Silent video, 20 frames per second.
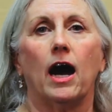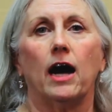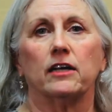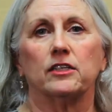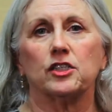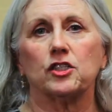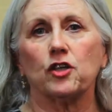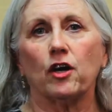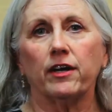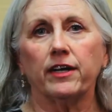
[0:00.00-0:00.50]

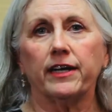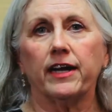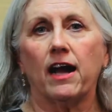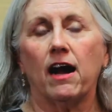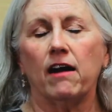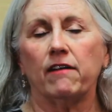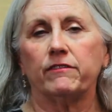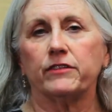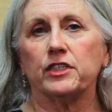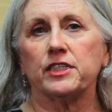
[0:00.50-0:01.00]
started
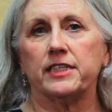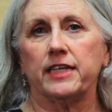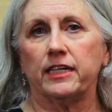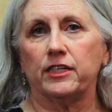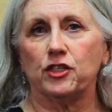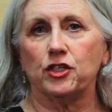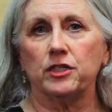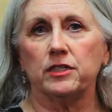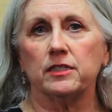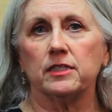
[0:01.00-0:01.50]

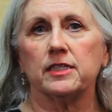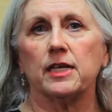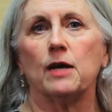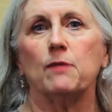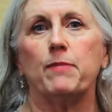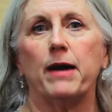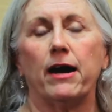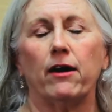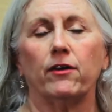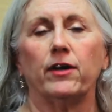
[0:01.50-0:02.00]
conversations
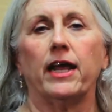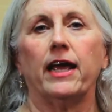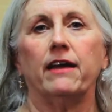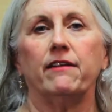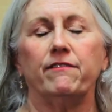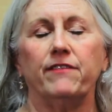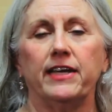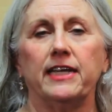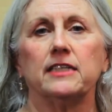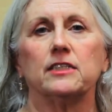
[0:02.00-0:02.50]
about
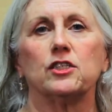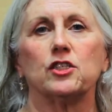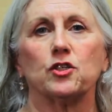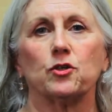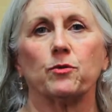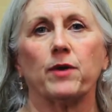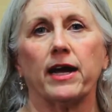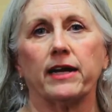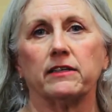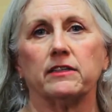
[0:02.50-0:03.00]
advance
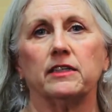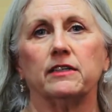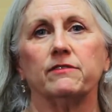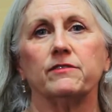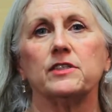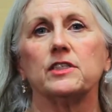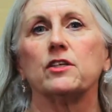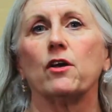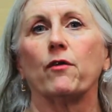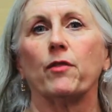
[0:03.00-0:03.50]
directives
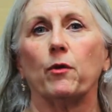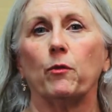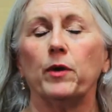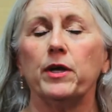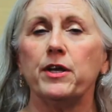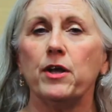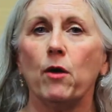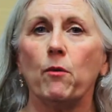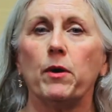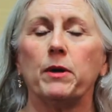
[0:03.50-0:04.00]
so that we
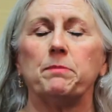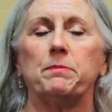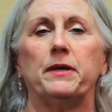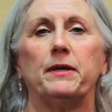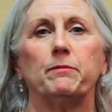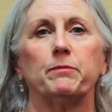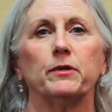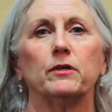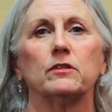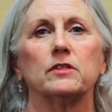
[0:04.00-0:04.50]
know what
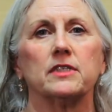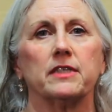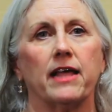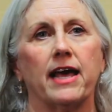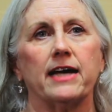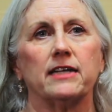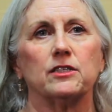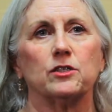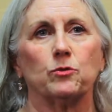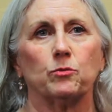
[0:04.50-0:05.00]
people's
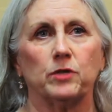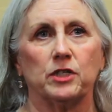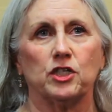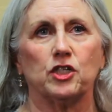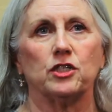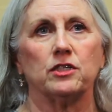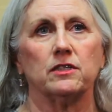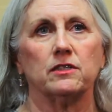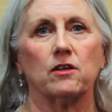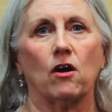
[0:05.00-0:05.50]
last
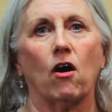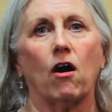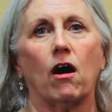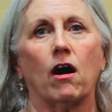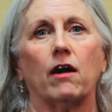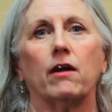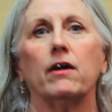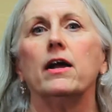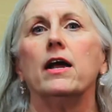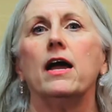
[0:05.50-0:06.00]
wishes
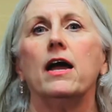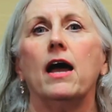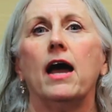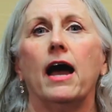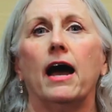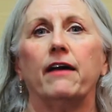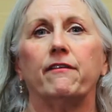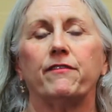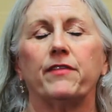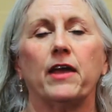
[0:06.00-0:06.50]
are
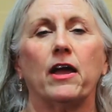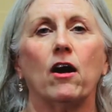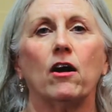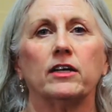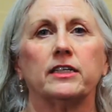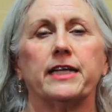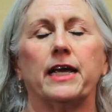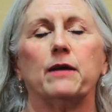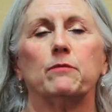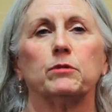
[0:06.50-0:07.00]
if they
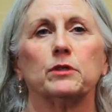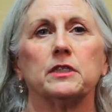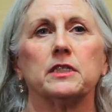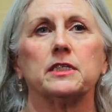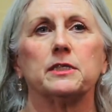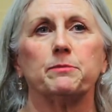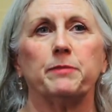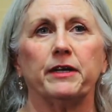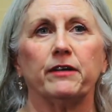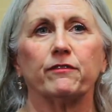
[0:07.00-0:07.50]
aren't able to
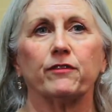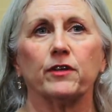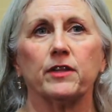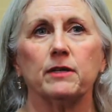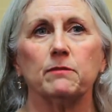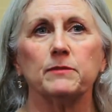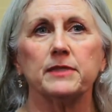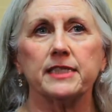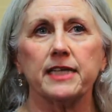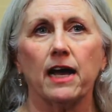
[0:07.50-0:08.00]
speak for
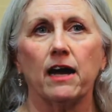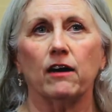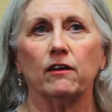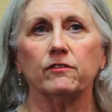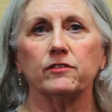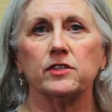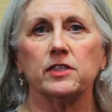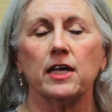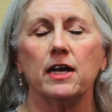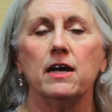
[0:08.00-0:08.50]

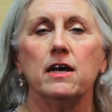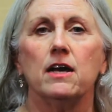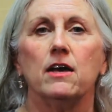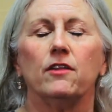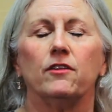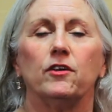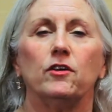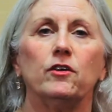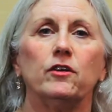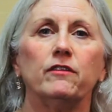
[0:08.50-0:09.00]
themselves.
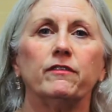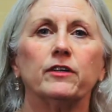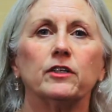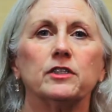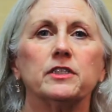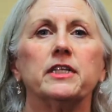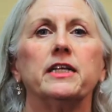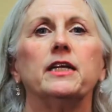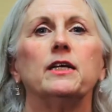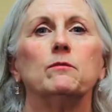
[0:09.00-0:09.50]
The
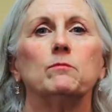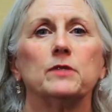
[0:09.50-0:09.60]
University of